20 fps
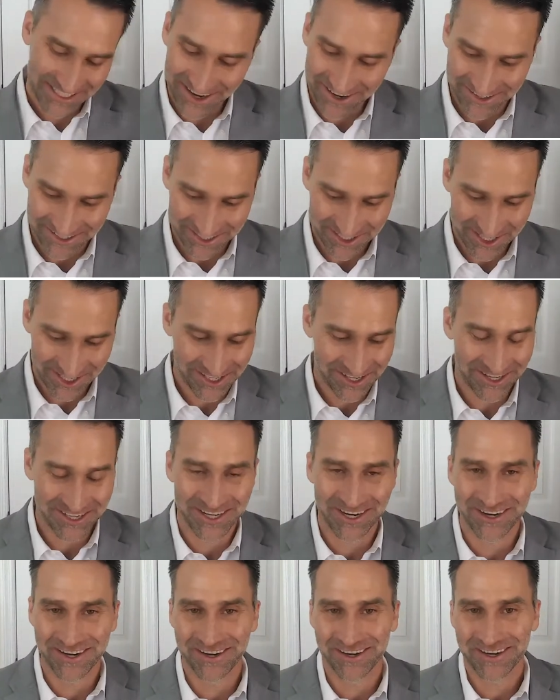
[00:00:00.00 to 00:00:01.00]
No,
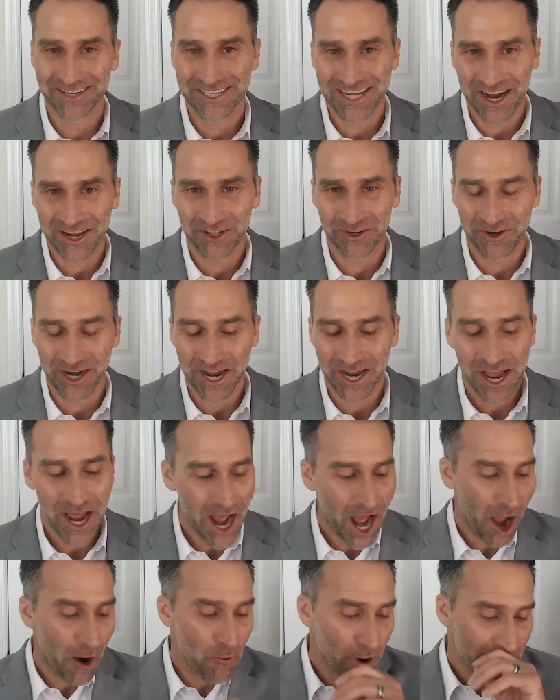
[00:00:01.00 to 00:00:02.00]
you're exactly right.
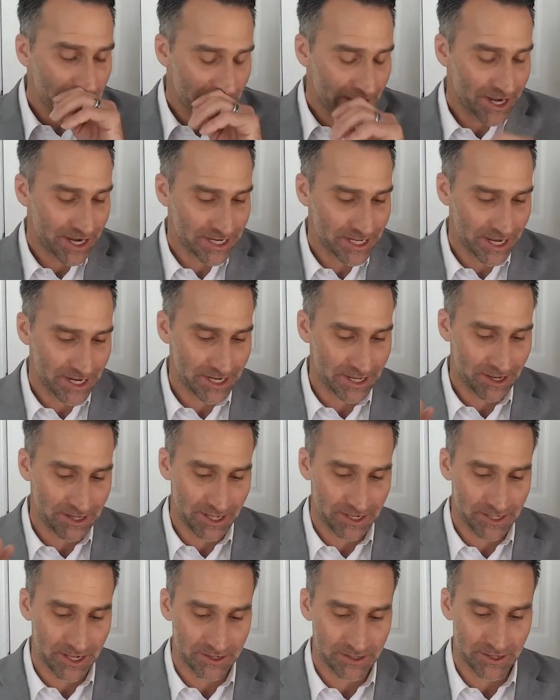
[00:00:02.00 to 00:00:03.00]
I want
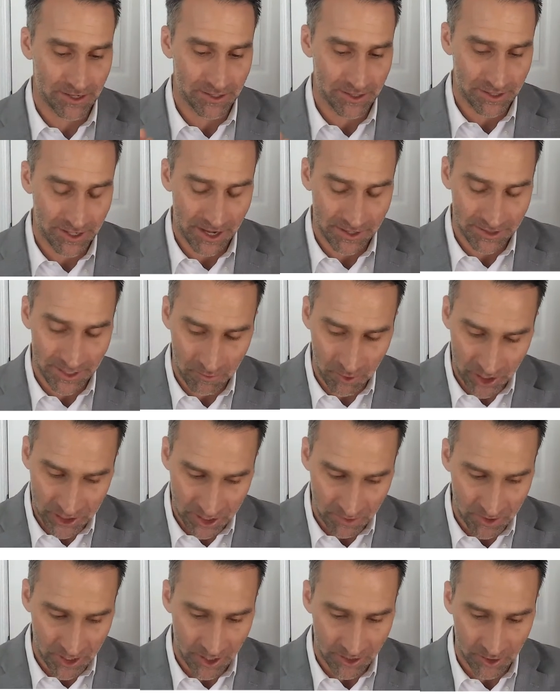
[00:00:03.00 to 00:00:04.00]
to, that brings
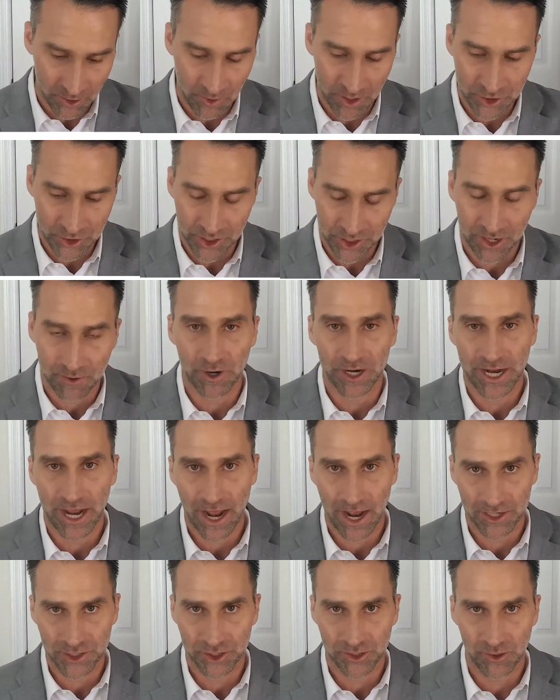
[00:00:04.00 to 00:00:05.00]
up another question I wanted to
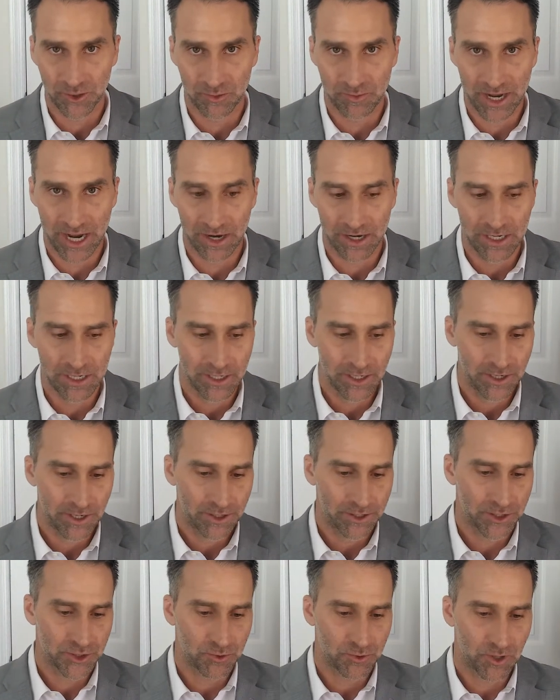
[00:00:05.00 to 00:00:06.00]
ask you about
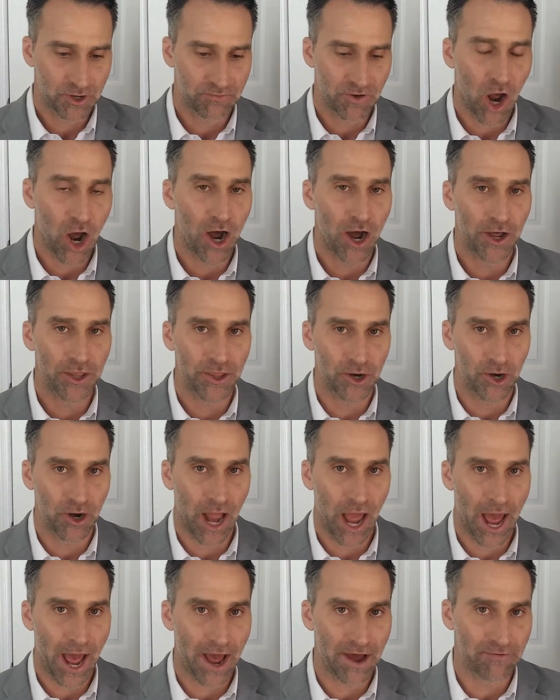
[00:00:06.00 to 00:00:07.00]
the sort of other
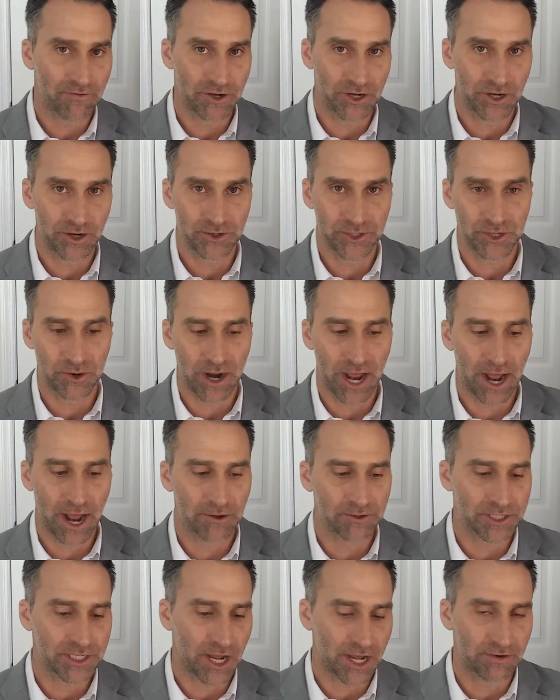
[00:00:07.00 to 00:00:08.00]
avenues,
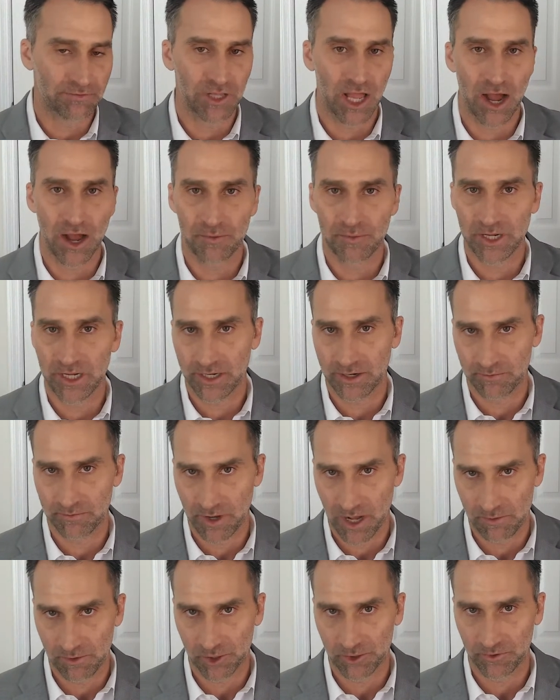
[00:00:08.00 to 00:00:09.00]
outside of lobbying and
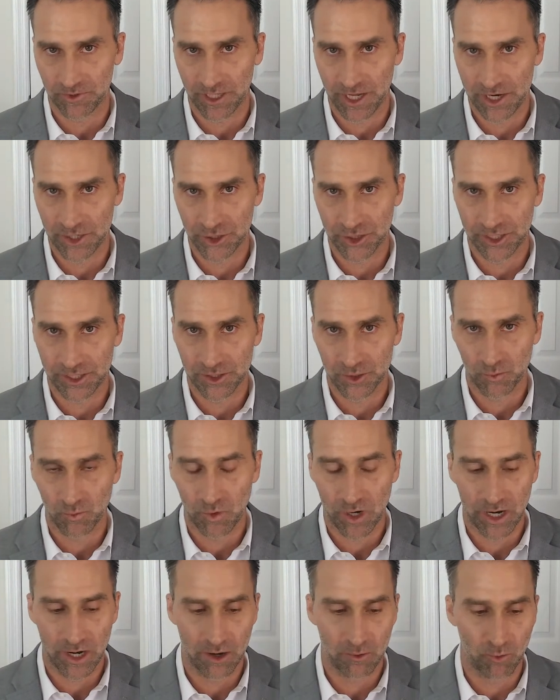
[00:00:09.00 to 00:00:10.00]
public relations,
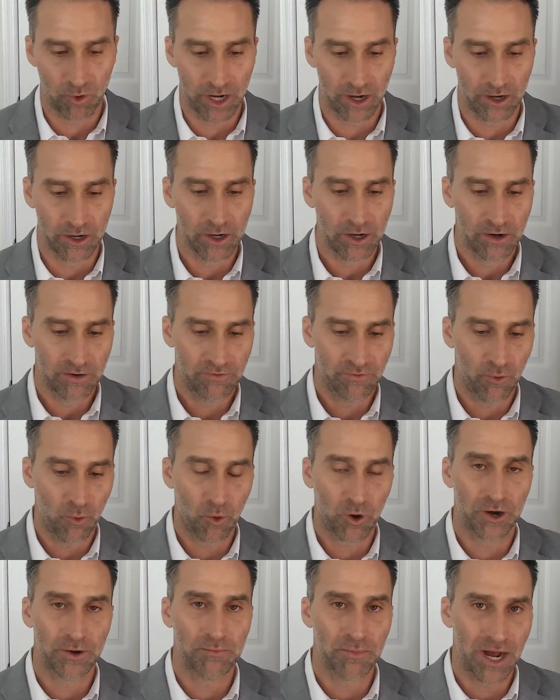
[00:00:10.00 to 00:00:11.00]
where
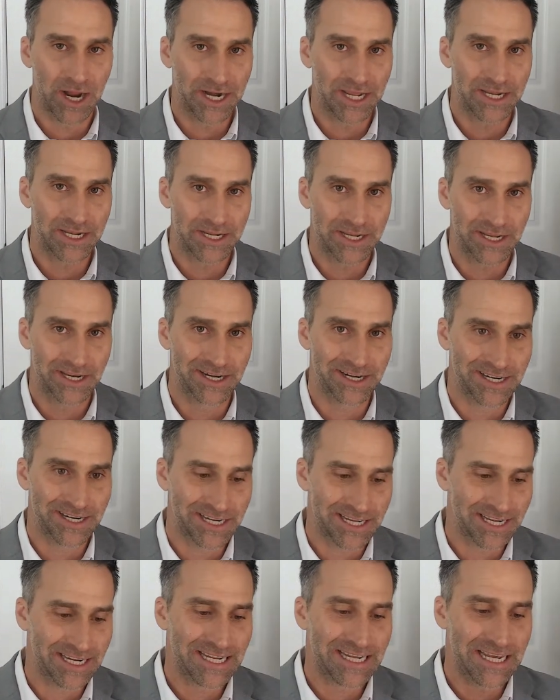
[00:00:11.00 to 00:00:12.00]
foreign money can
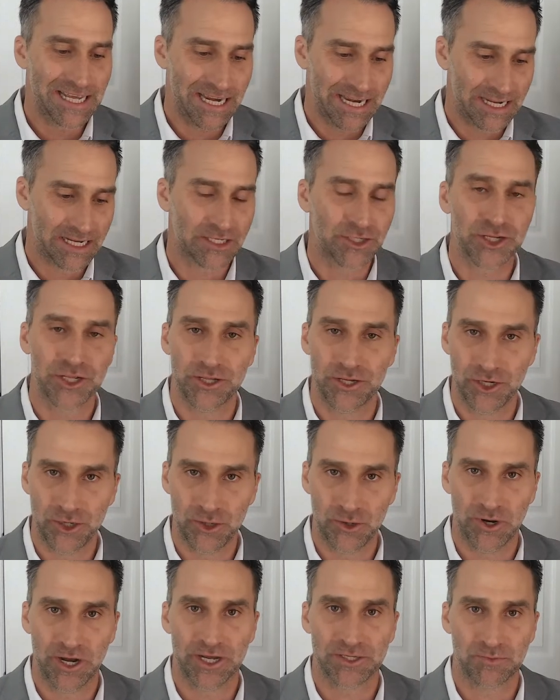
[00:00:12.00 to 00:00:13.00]
get into the
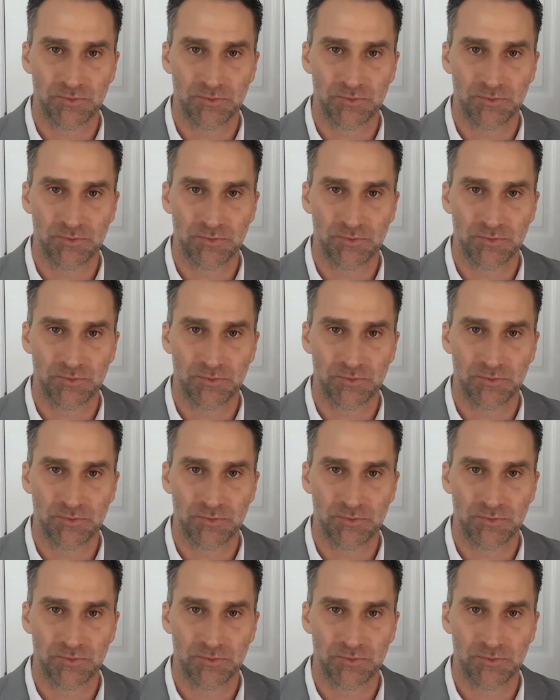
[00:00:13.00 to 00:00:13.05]
U.S.